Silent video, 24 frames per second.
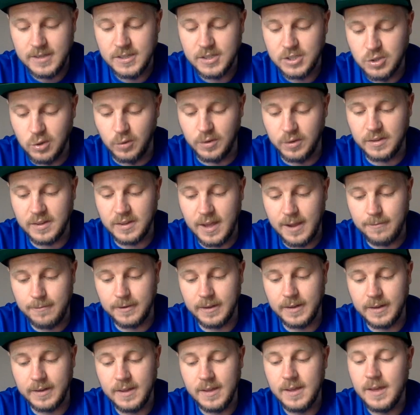Jordan
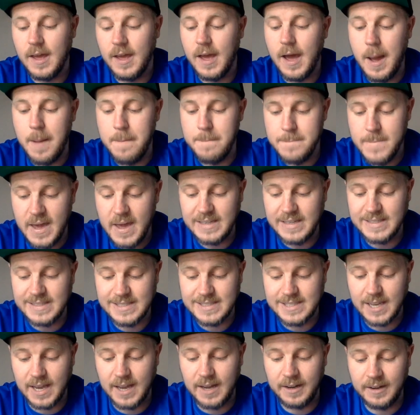Devlin, amazing
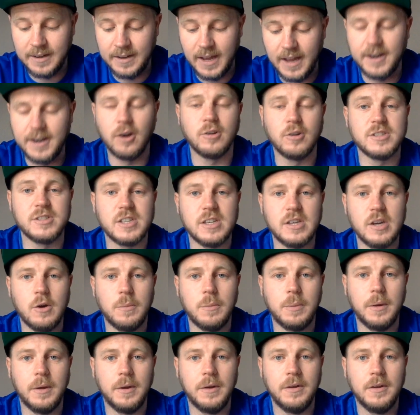talent. And Aussie
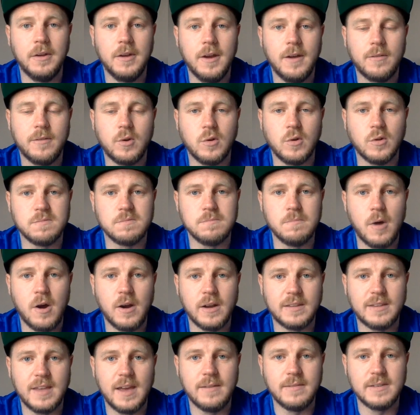Open, of course,
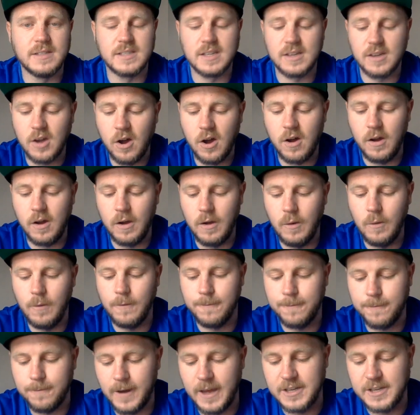Mike Davis and Kyle
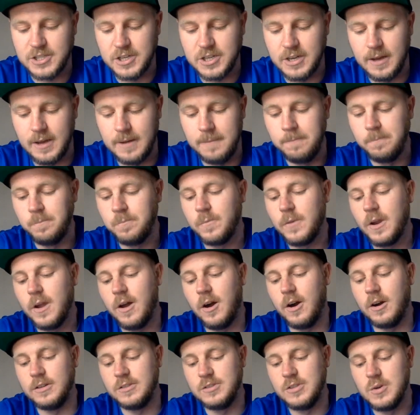Fletcher
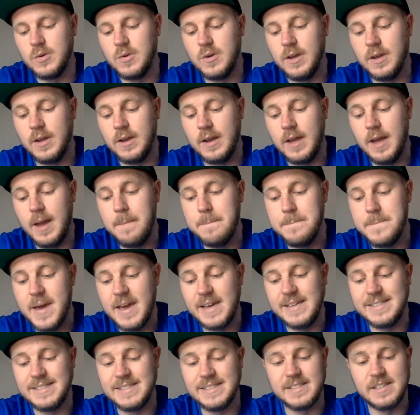are doing
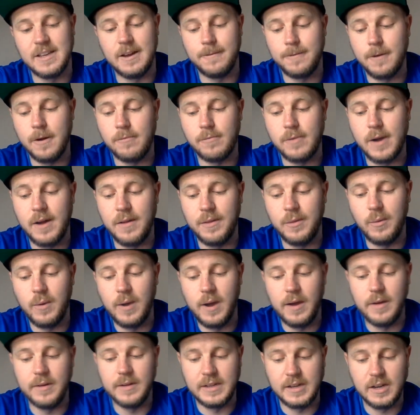amazing stuff around the
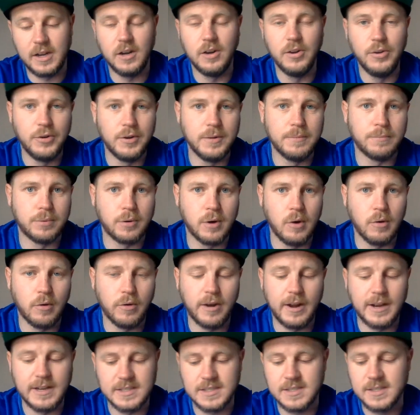world, including
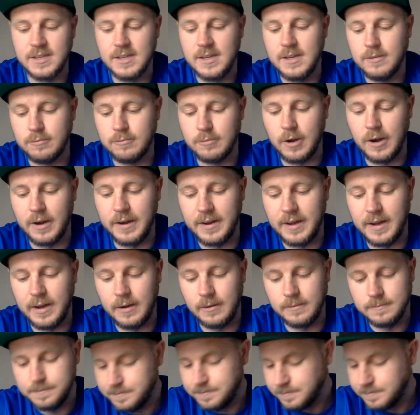Progress right now.